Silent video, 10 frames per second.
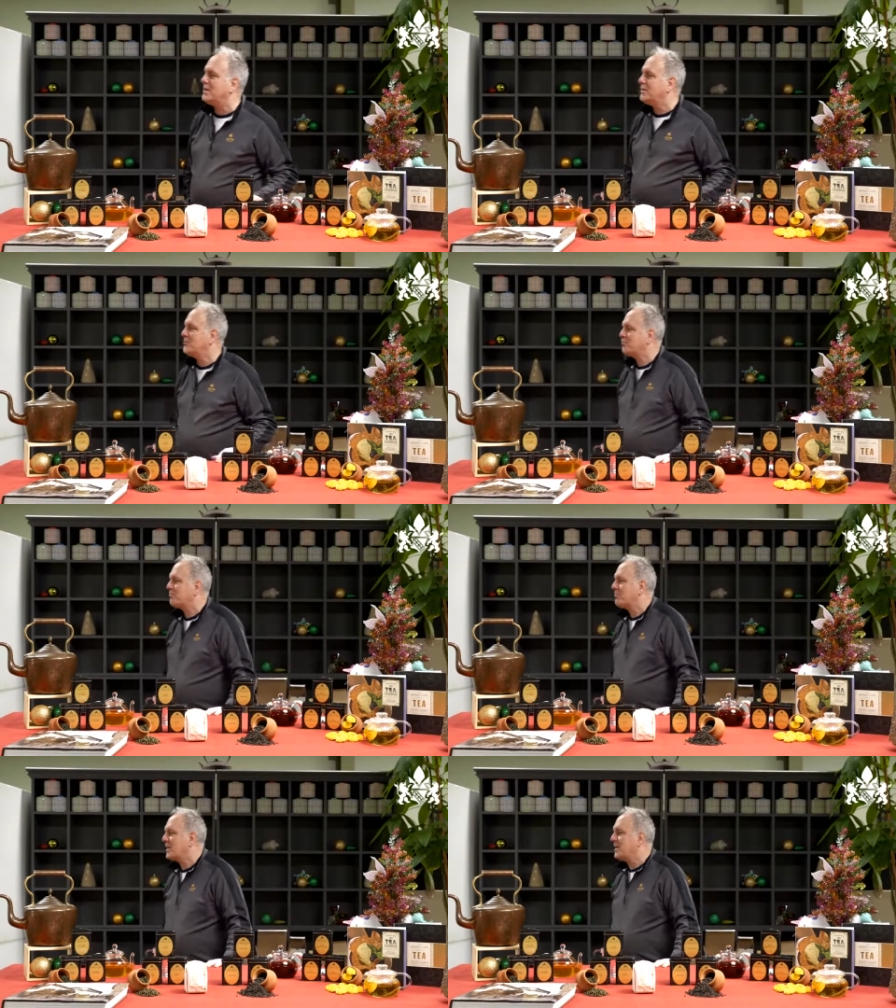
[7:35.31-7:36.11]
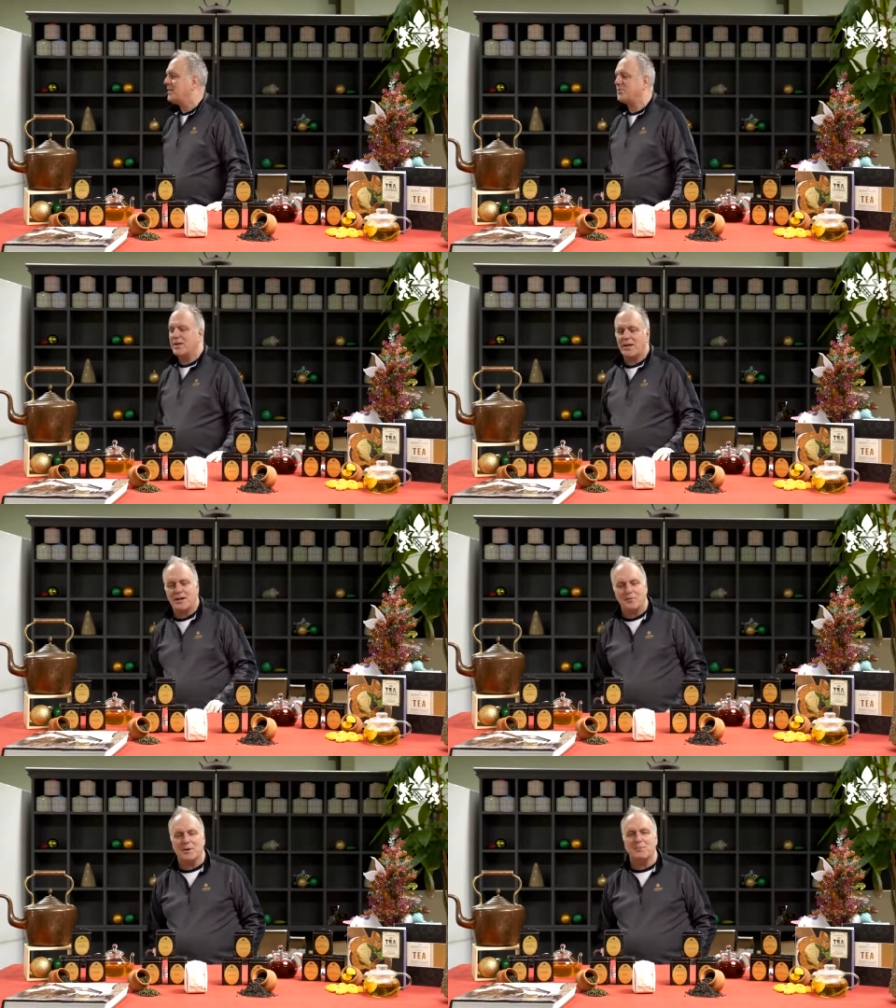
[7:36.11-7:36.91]
Yes, now that I remember it.
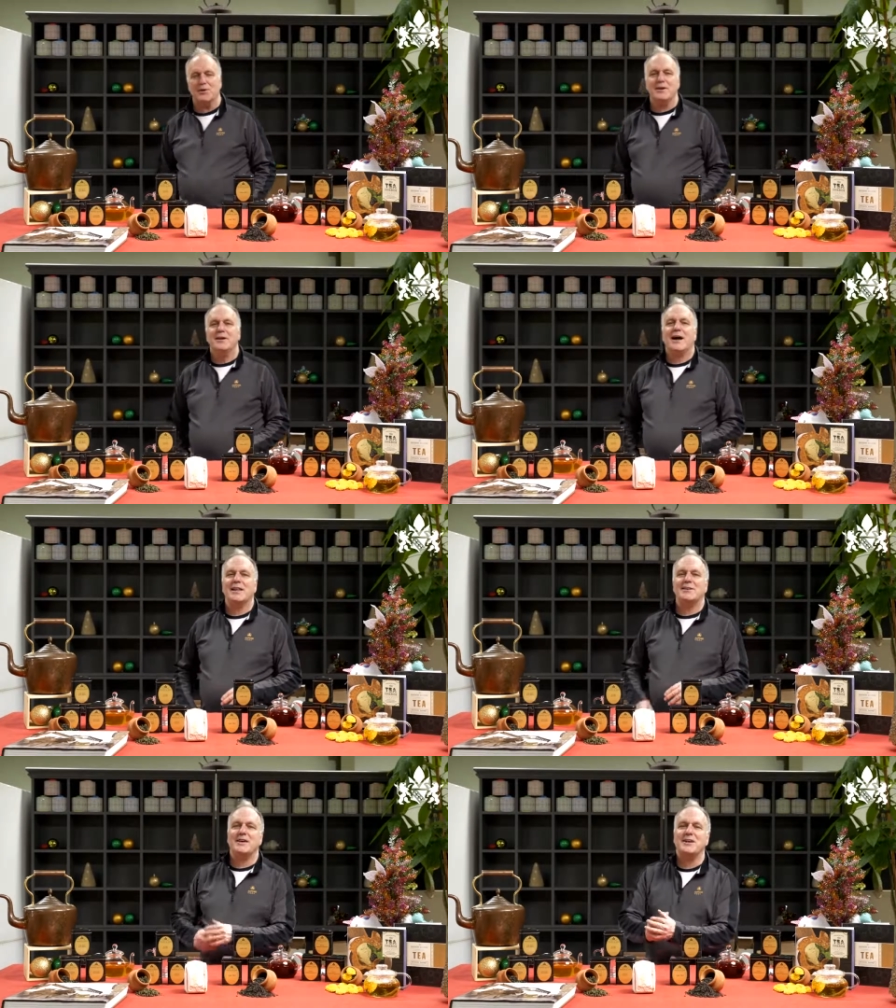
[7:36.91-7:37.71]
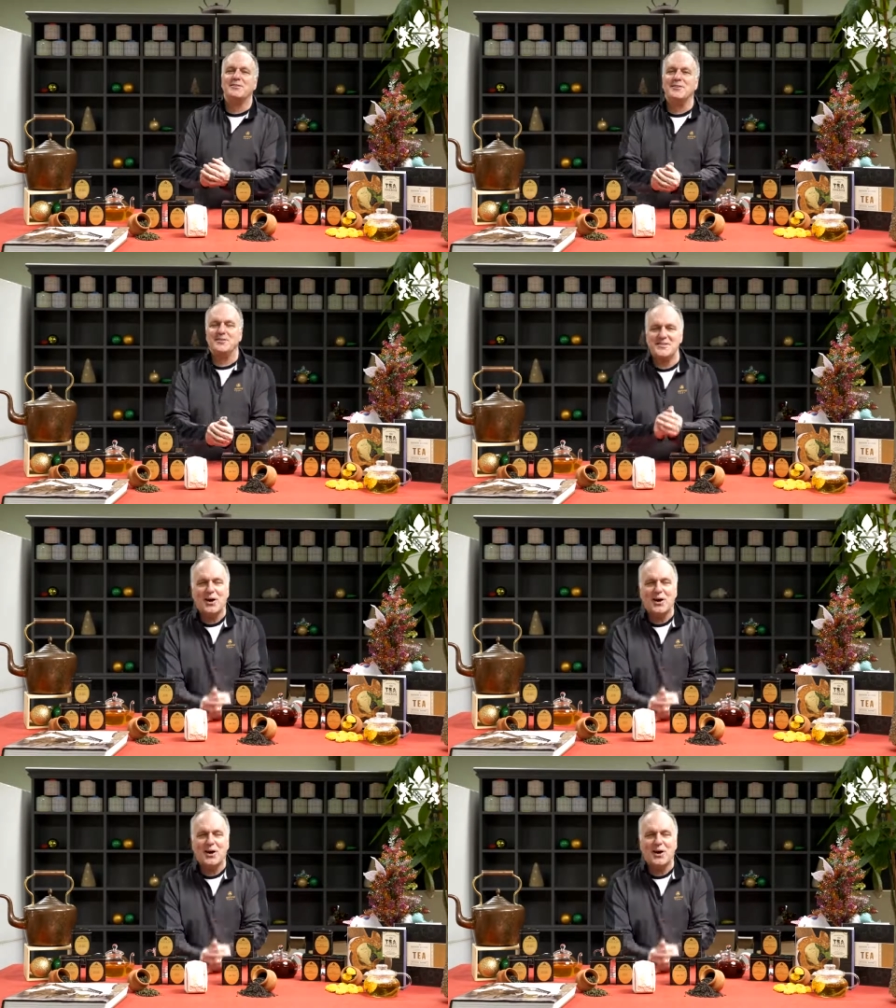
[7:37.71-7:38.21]
Alisan is the south.